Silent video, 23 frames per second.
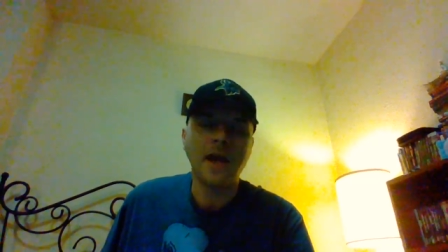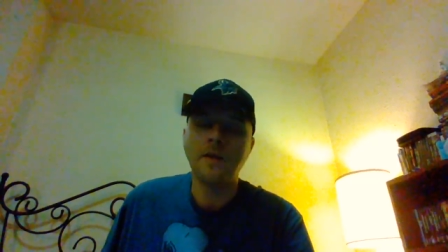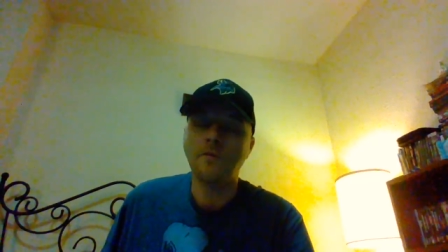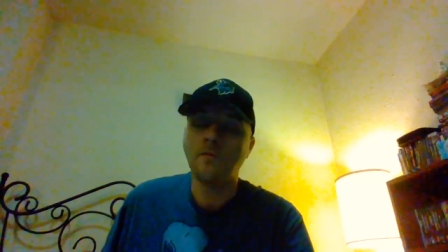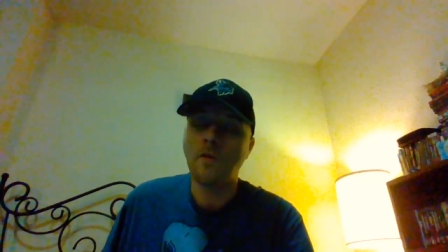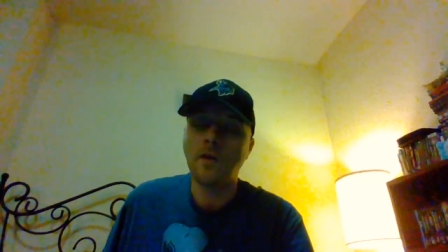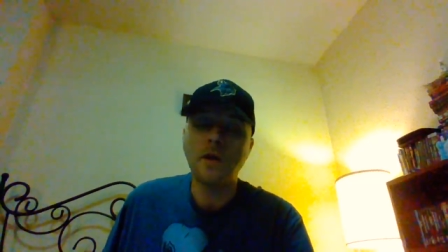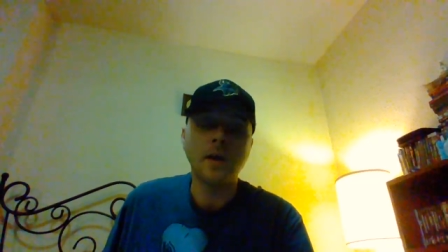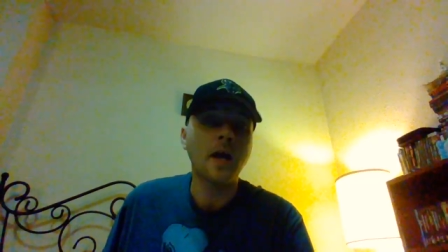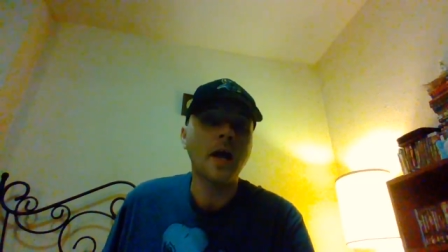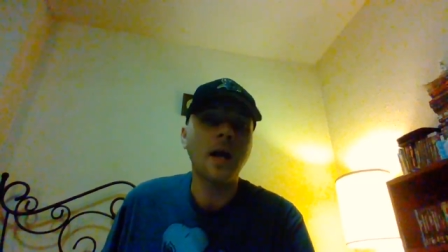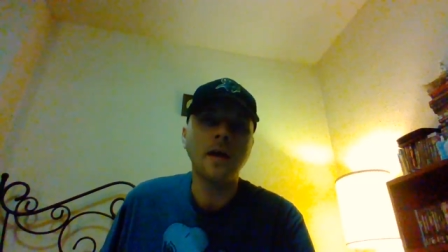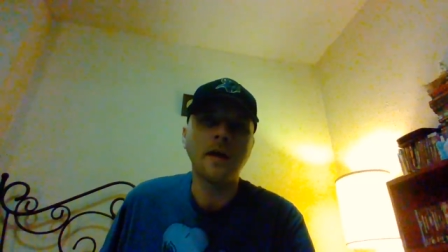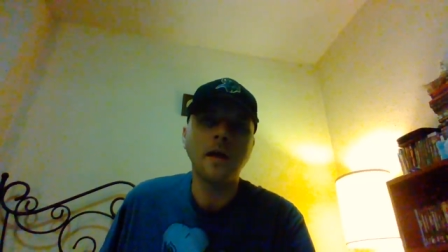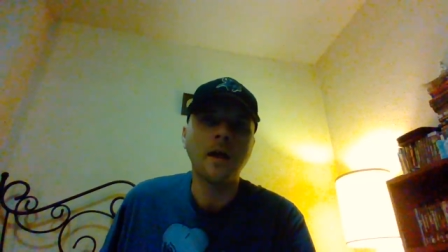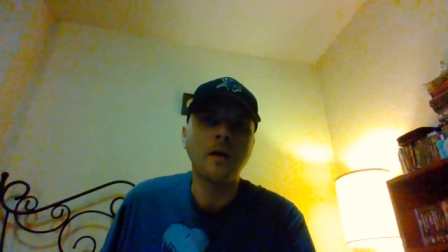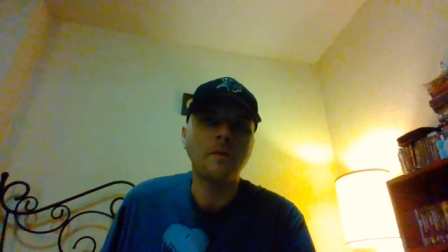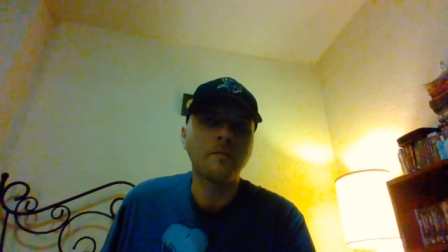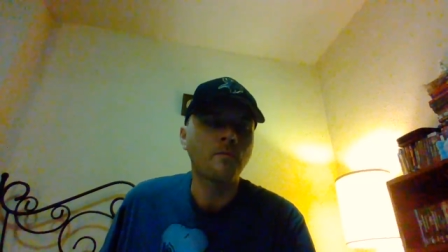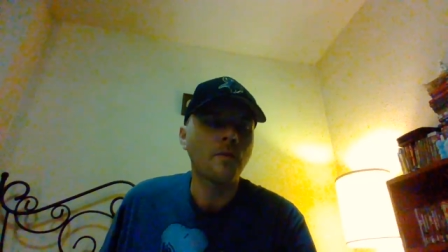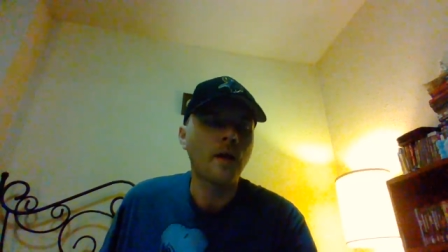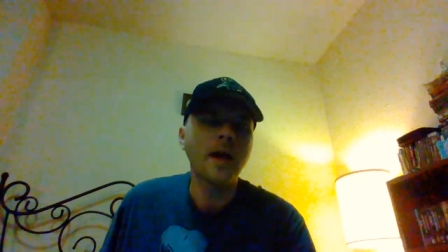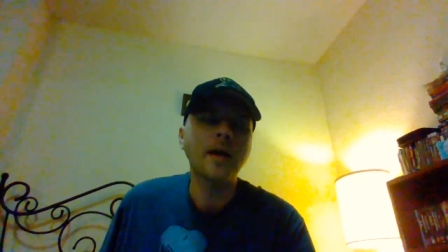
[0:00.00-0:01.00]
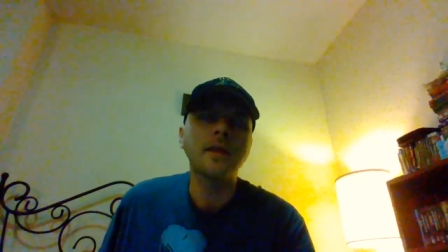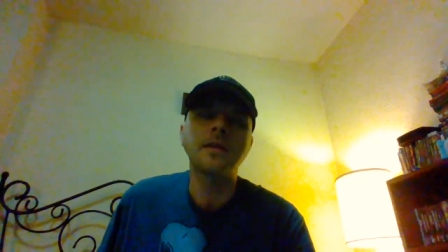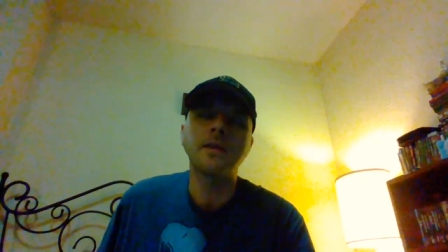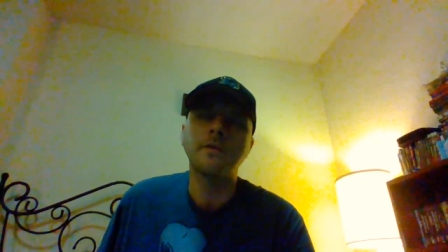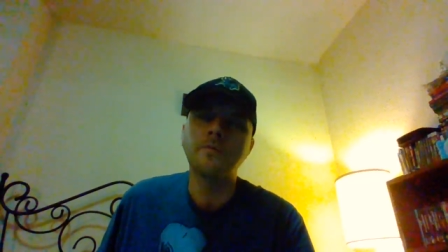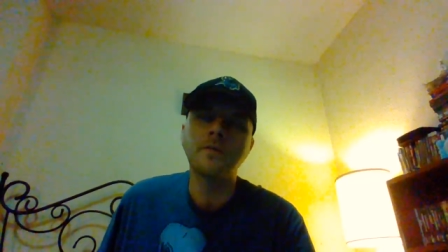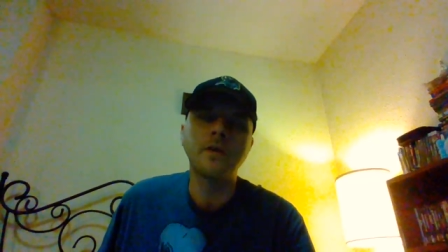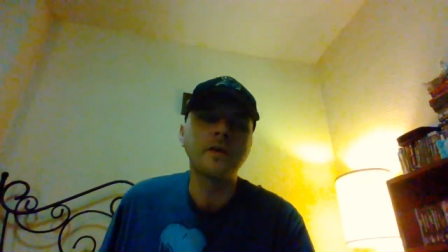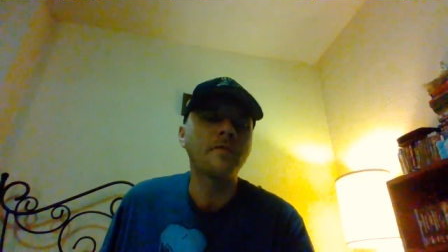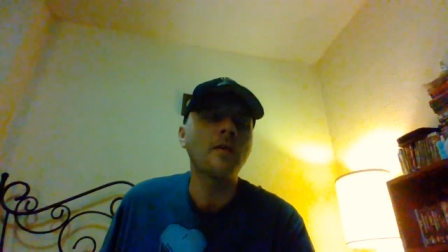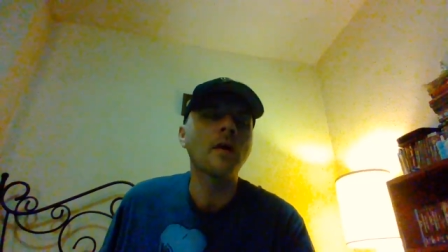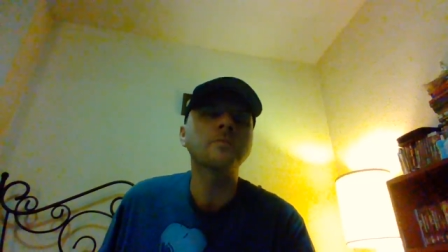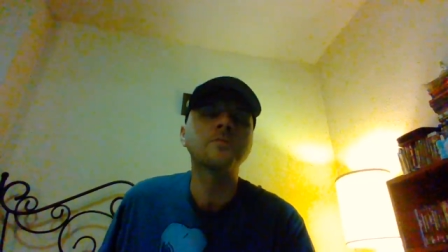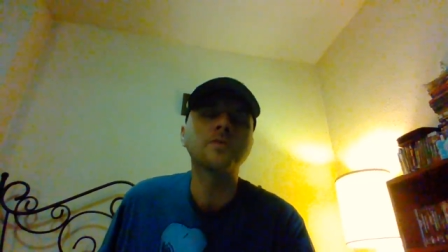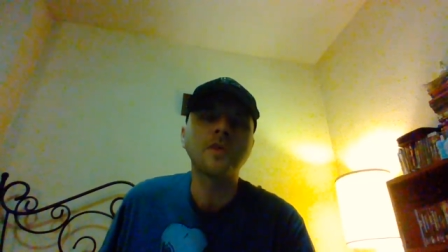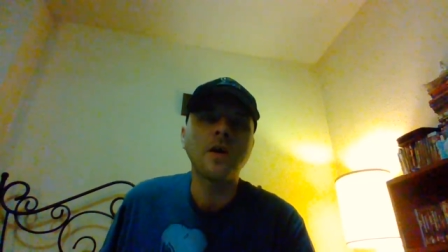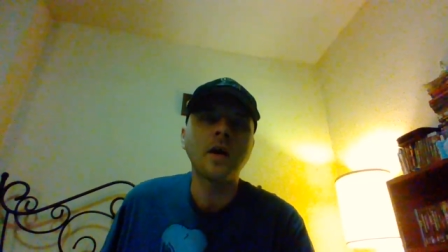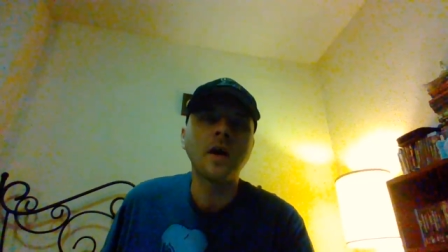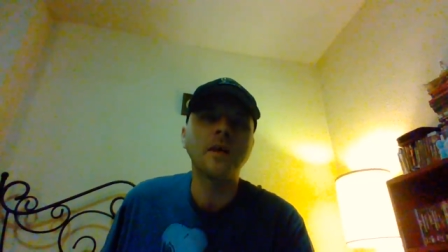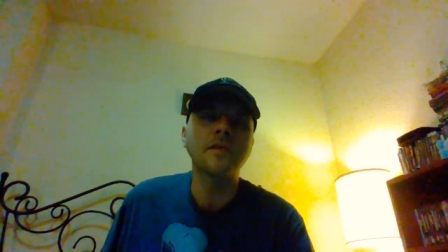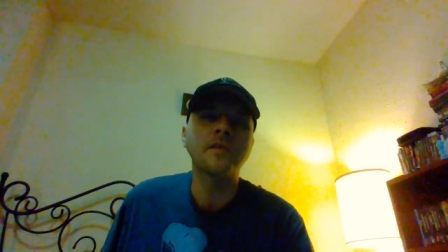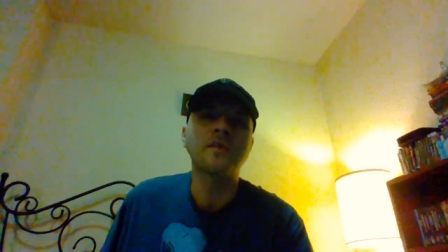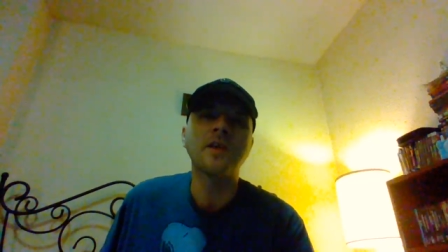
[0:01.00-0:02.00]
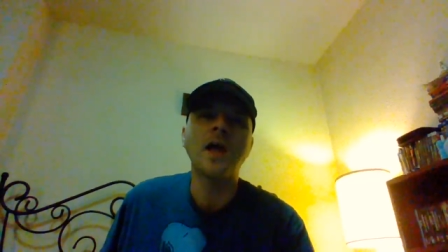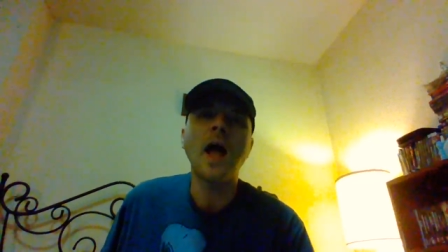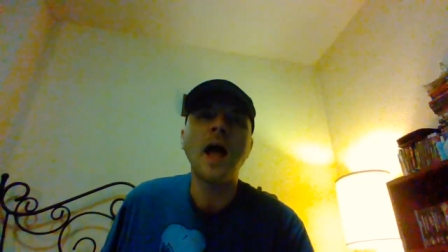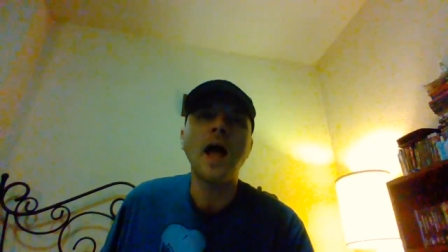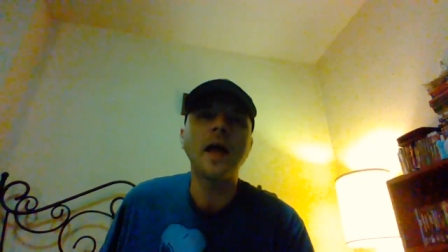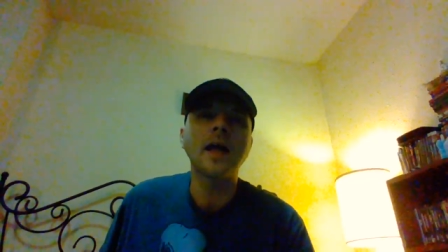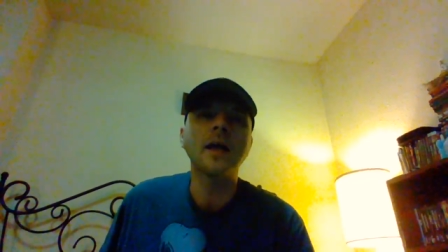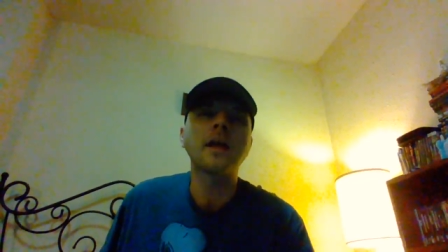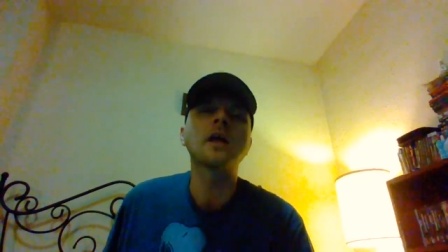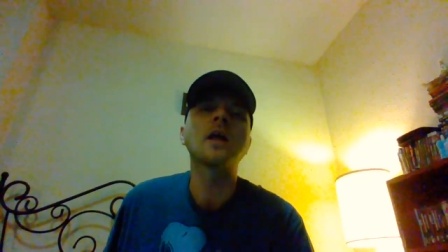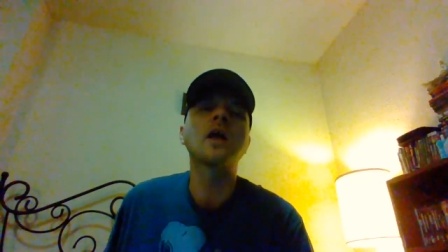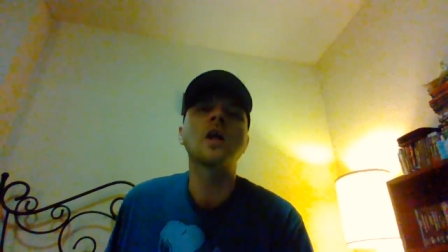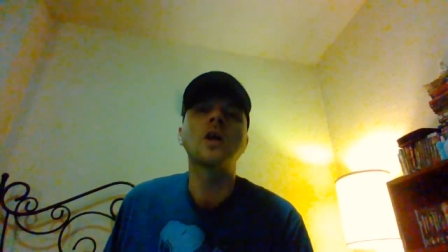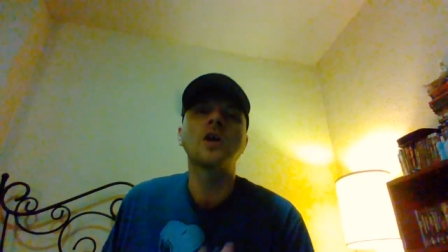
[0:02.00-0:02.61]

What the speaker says: and Riley Reef. I'm sorry, the guy